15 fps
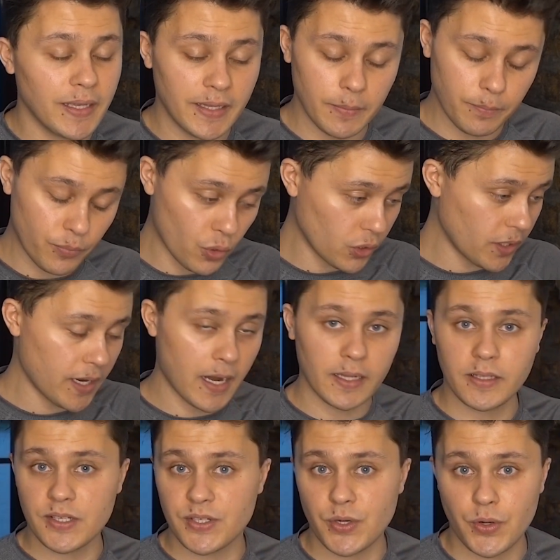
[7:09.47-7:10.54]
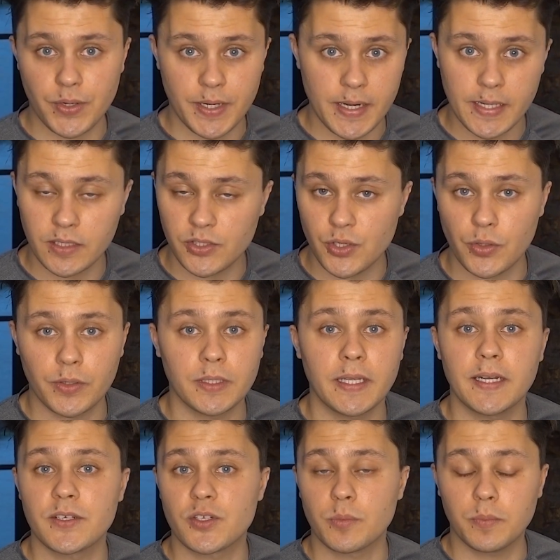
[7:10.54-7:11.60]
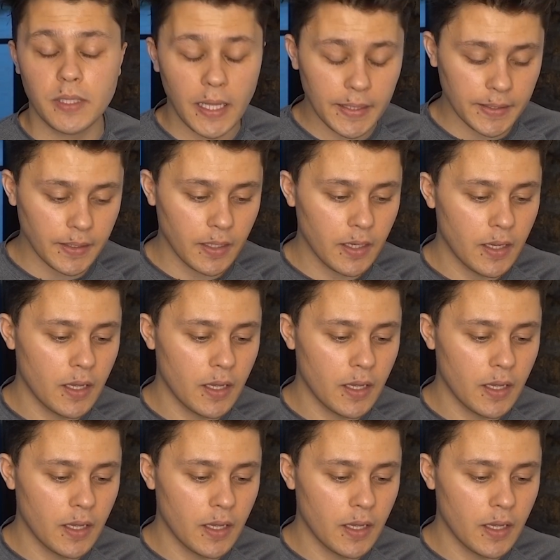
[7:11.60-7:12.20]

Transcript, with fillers: They bought it out of the circulating supply.